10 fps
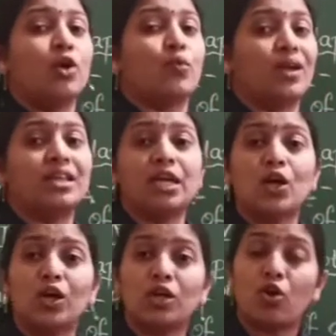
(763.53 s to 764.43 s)
When they
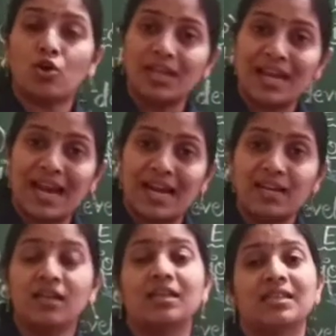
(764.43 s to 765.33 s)
are on the
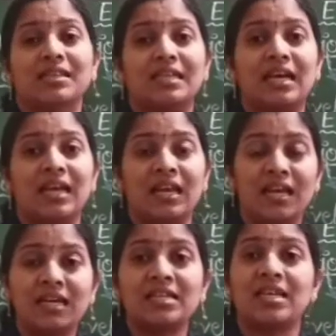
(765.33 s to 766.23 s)
land, their
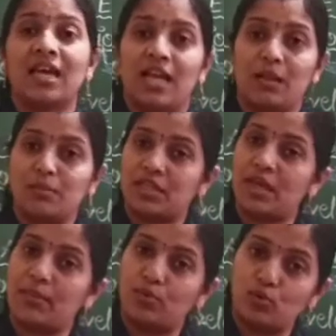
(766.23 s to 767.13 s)
lungs helps
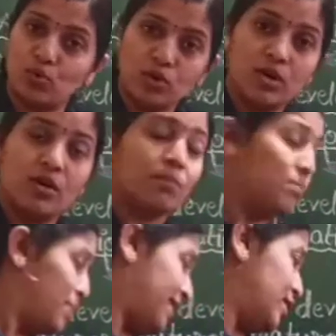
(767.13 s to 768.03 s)
them to
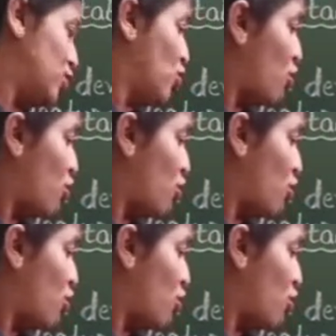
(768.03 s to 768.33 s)
breathe.